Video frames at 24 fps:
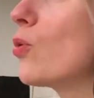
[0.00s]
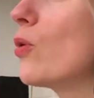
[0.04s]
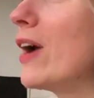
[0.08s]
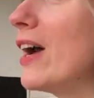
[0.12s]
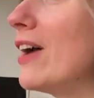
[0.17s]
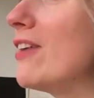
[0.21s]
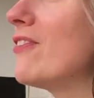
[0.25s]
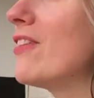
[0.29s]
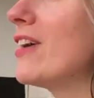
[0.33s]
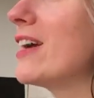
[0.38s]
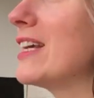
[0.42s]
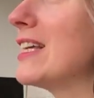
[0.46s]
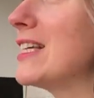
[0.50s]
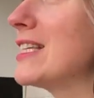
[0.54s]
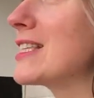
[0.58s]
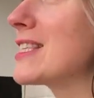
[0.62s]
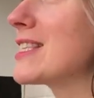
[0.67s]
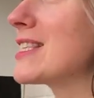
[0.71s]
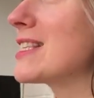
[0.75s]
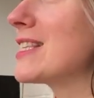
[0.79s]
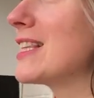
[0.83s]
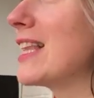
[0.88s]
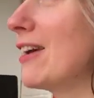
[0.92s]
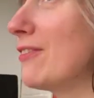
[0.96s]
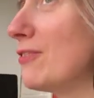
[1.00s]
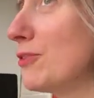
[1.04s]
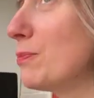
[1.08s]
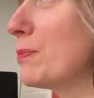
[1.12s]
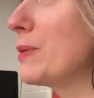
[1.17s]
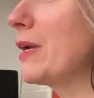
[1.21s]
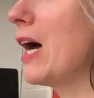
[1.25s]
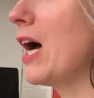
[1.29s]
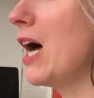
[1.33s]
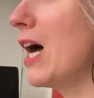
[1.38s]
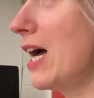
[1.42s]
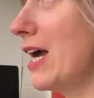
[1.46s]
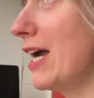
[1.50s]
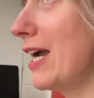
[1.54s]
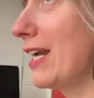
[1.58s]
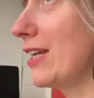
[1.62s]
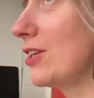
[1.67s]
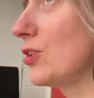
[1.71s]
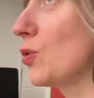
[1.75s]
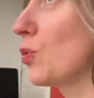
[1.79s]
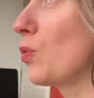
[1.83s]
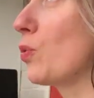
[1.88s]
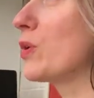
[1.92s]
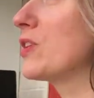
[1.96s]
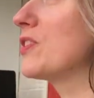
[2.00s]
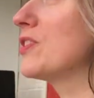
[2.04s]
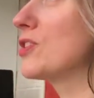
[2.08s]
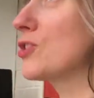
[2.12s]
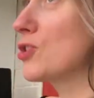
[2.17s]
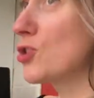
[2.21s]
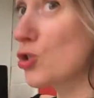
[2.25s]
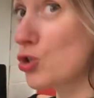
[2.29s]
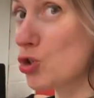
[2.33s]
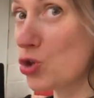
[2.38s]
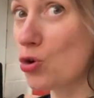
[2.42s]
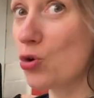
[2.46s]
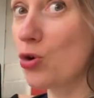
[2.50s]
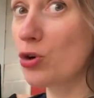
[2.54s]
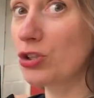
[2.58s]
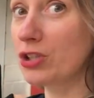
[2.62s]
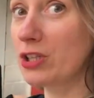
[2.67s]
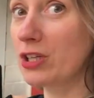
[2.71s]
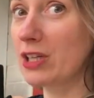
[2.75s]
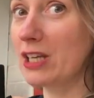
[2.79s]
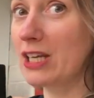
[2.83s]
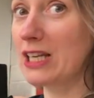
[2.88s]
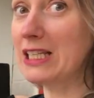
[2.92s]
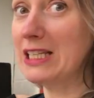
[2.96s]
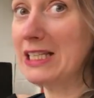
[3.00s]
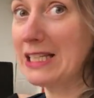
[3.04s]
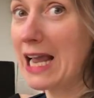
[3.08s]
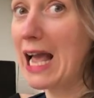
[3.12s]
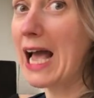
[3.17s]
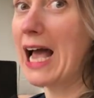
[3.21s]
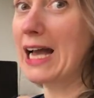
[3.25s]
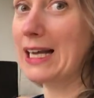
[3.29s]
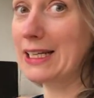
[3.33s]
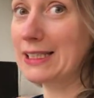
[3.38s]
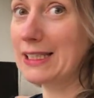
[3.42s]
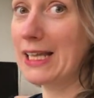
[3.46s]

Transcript: whoever is left behind with the strong intact